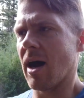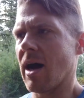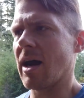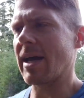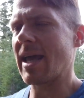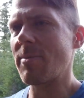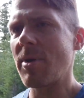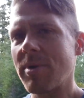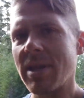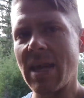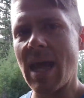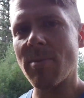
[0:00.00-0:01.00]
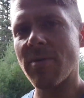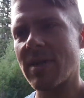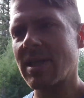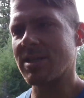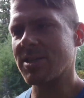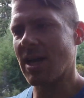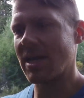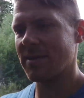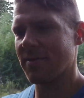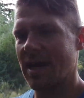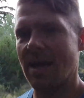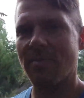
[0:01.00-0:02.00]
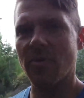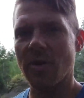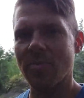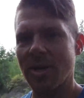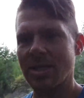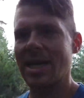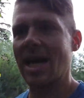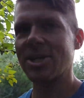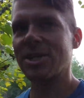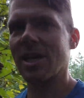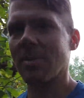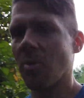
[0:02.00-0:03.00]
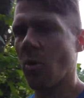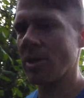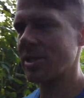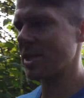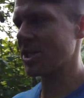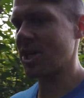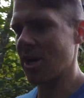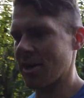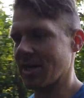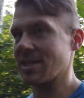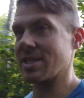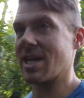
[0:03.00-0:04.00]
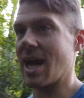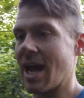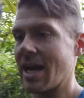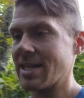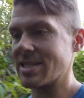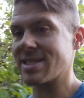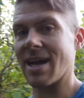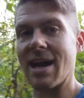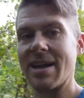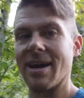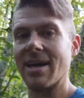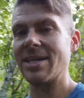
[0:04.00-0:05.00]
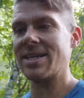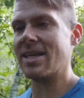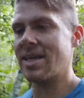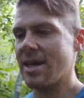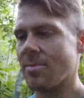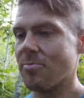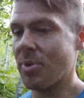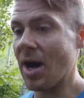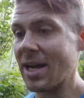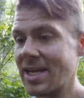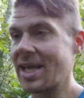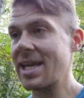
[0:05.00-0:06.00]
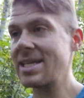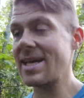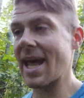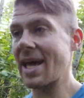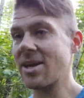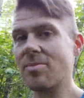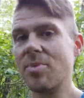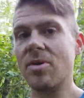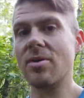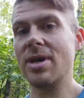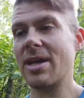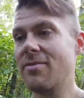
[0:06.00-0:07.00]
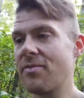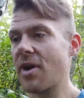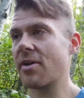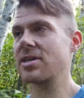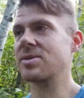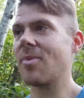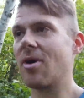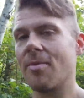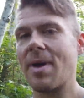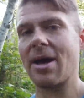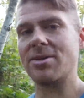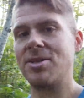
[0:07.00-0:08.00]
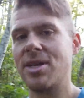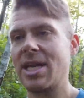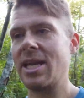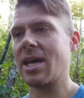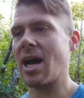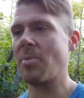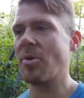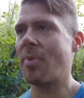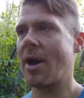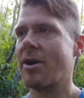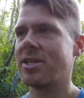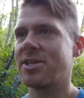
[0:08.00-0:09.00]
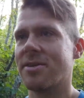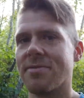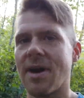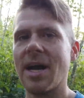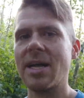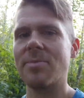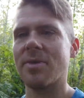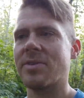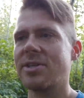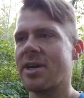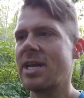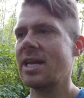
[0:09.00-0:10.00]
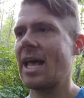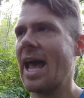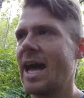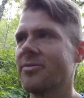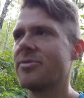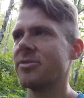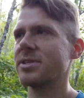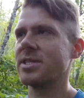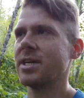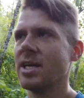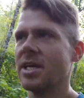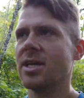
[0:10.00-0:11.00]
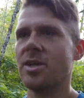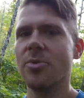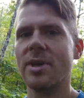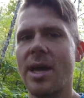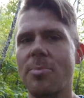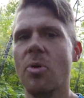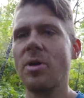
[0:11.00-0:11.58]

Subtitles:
I can't remember the name of it. There's a scientific name for it, but it's actually a poisonous cherry because it's high in cyanide. But it is edible in very small amounts. You can eat a couple berries, you're fine. But if you start eating handfuls, you will get